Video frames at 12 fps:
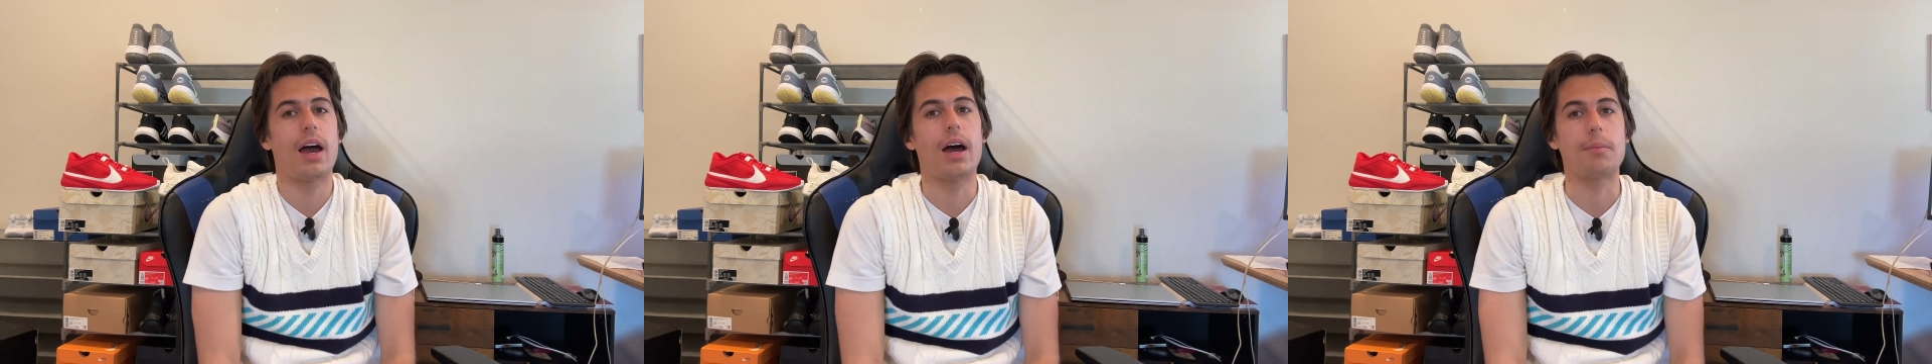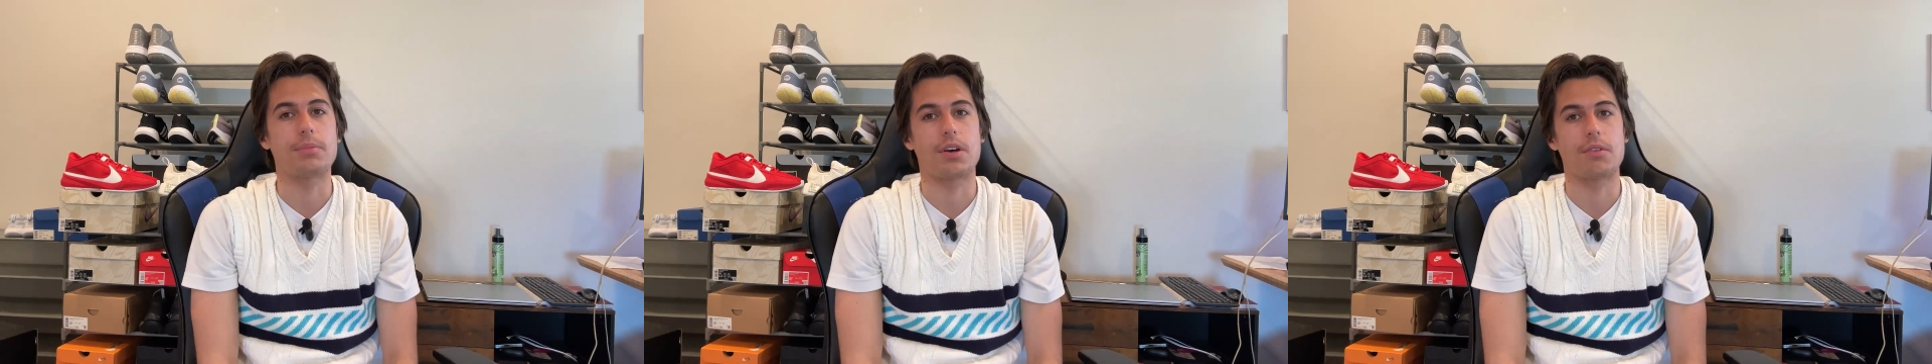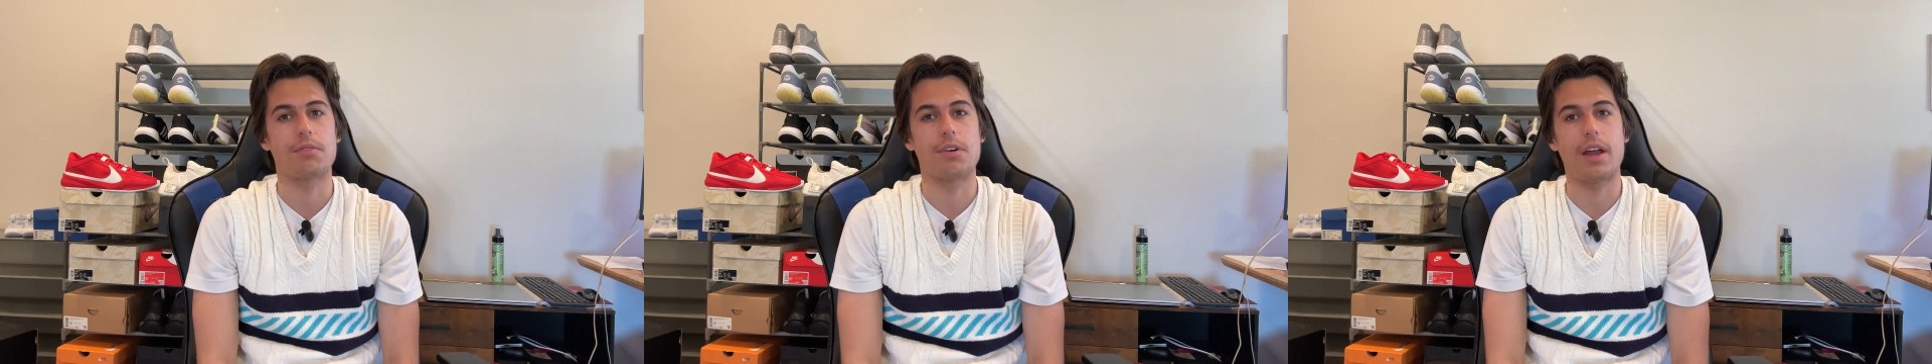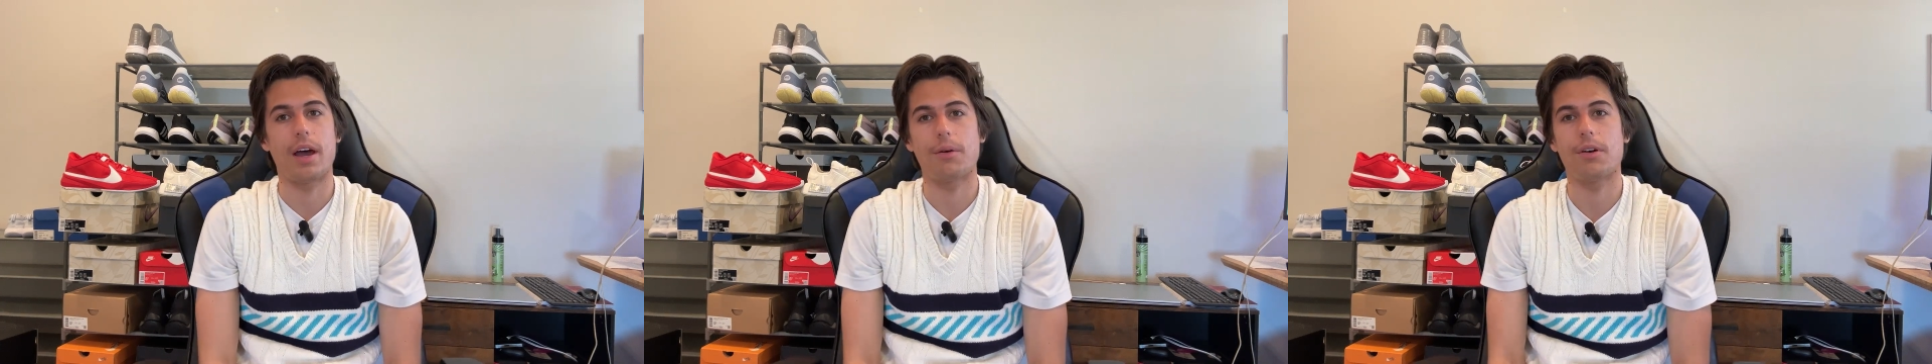I hopped on for
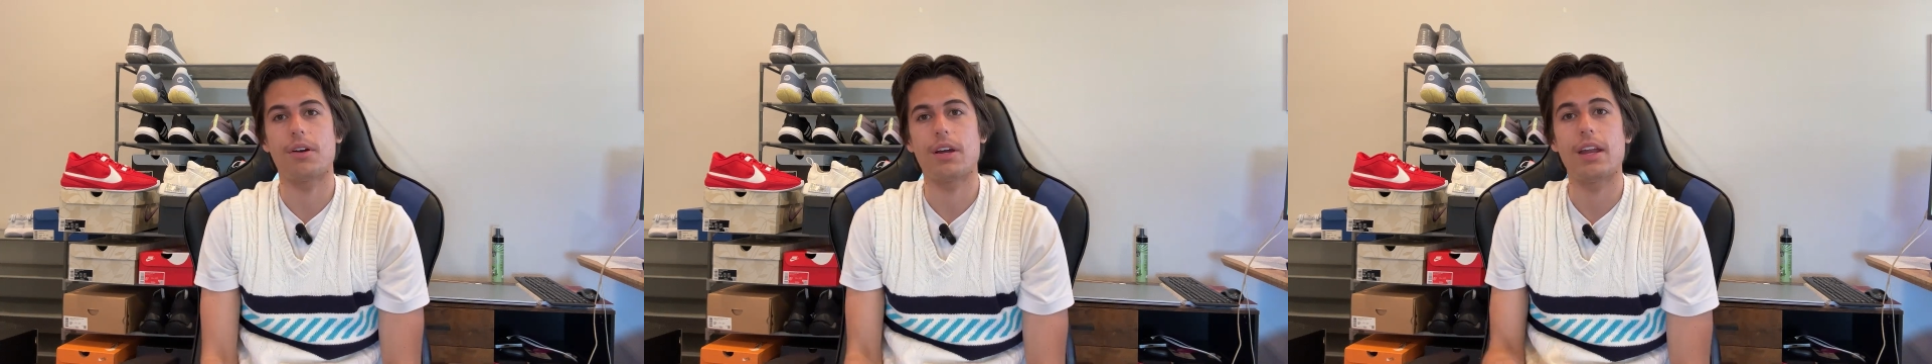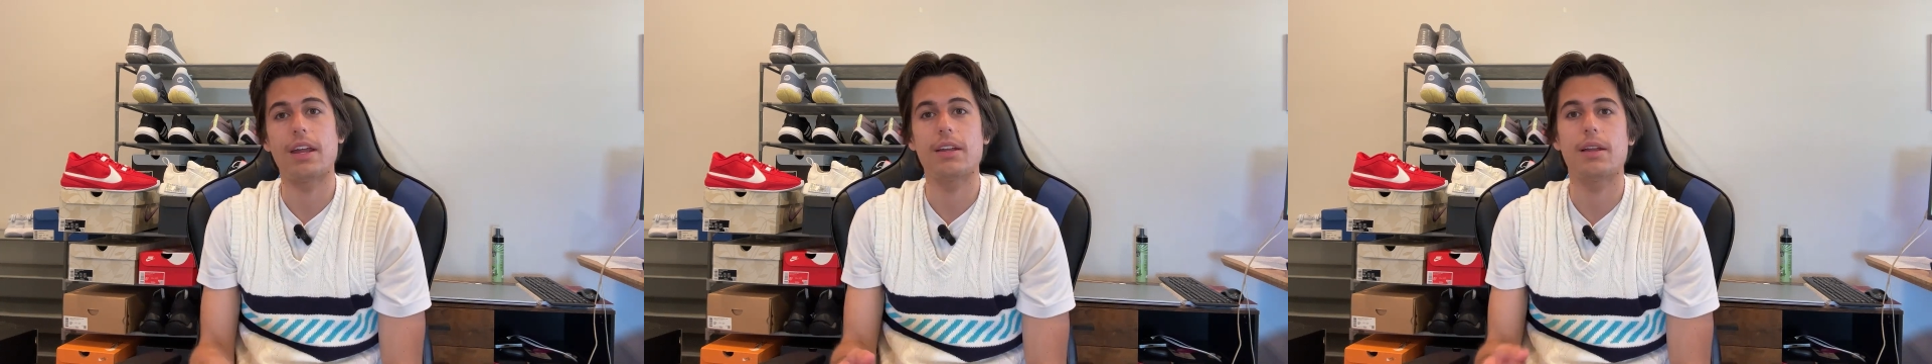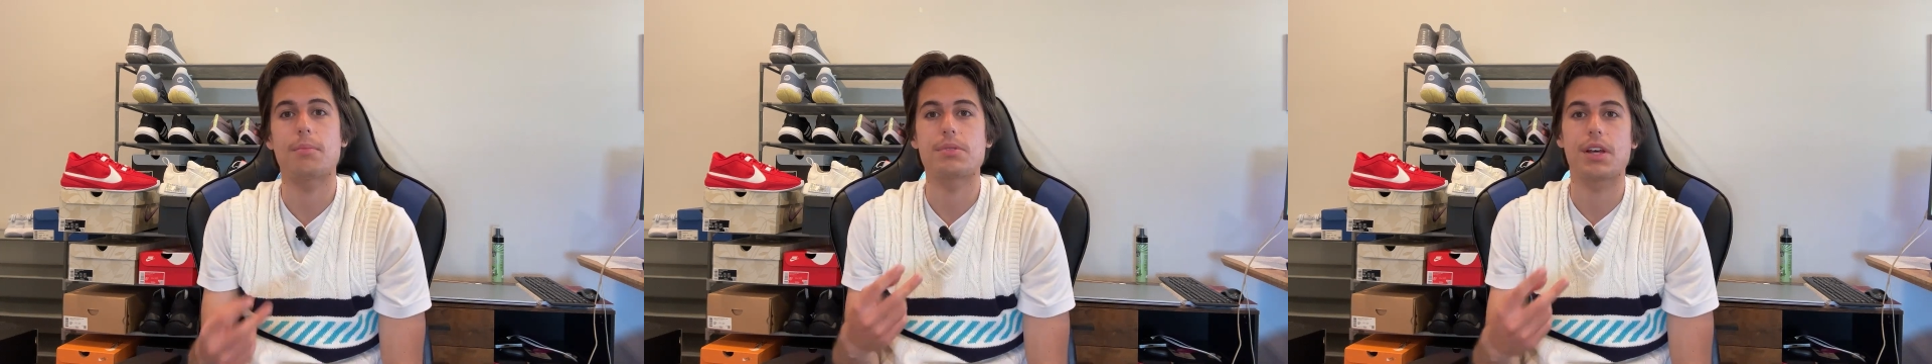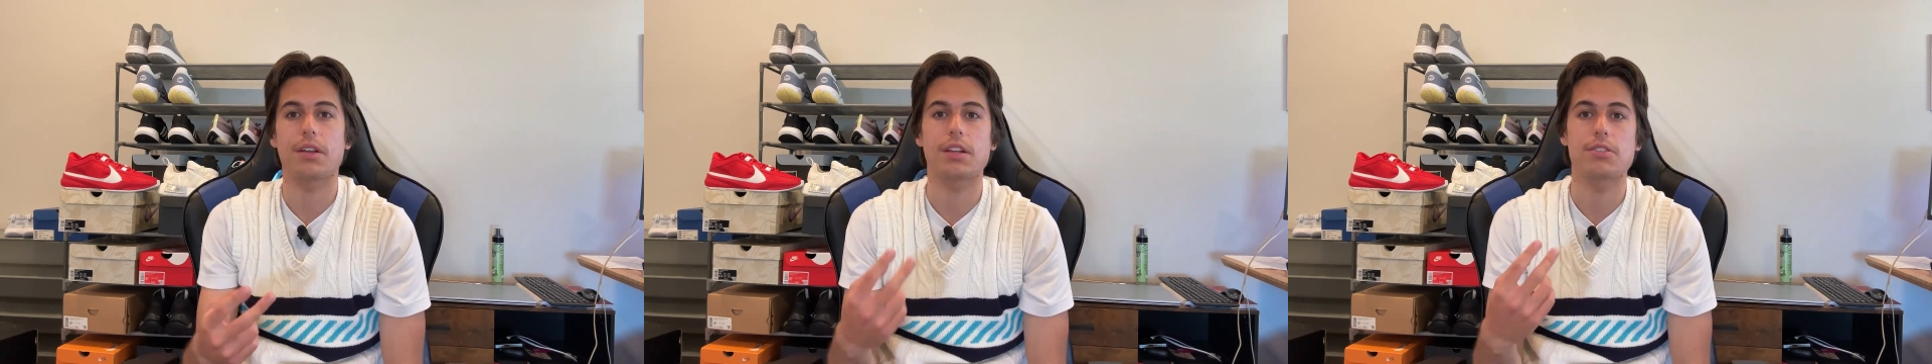an hour and ended up
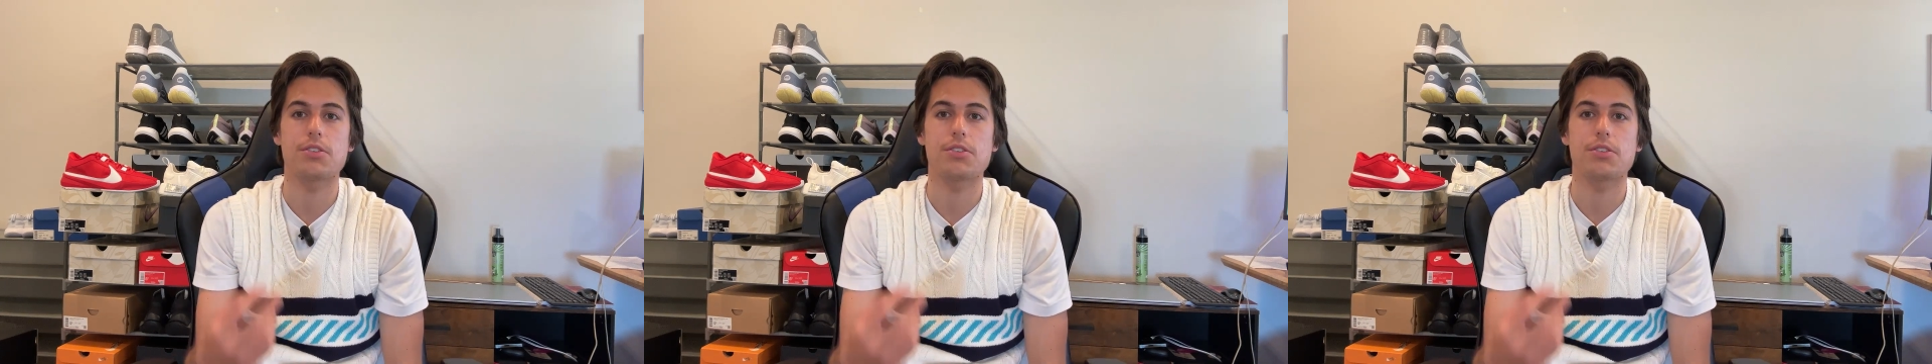selling